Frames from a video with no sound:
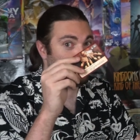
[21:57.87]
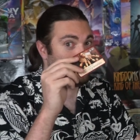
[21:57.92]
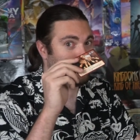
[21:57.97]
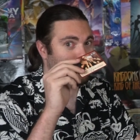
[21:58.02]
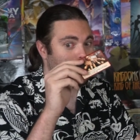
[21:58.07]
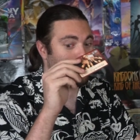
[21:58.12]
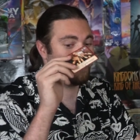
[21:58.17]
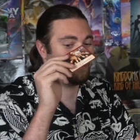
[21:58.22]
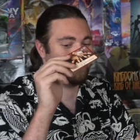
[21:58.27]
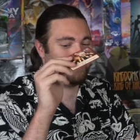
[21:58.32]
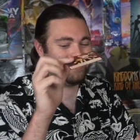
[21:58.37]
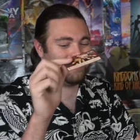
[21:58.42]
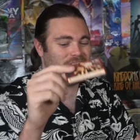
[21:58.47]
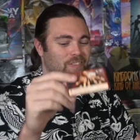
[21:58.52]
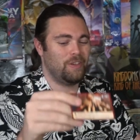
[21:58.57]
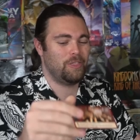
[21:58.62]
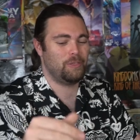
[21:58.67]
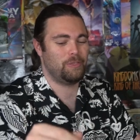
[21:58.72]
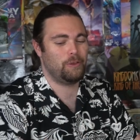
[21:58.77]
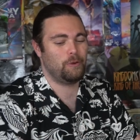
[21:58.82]
regardless
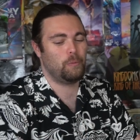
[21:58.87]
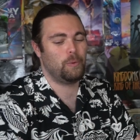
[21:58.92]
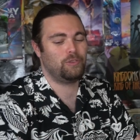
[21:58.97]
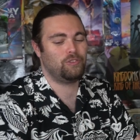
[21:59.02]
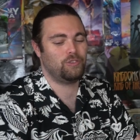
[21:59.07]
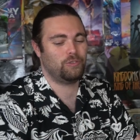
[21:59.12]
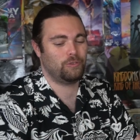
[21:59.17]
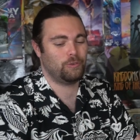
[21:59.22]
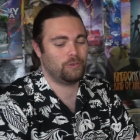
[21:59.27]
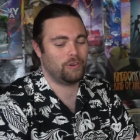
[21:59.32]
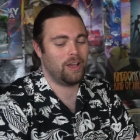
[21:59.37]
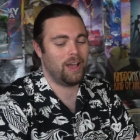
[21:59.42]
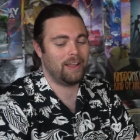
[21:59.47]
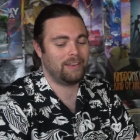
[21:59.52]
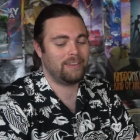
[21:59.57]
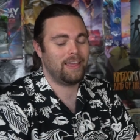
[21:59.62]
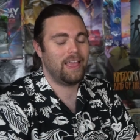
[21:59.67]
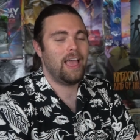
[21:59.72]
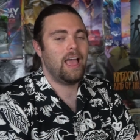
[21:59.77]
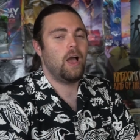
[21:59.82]
of whether they're witches or
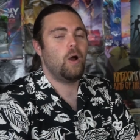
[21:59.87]
not.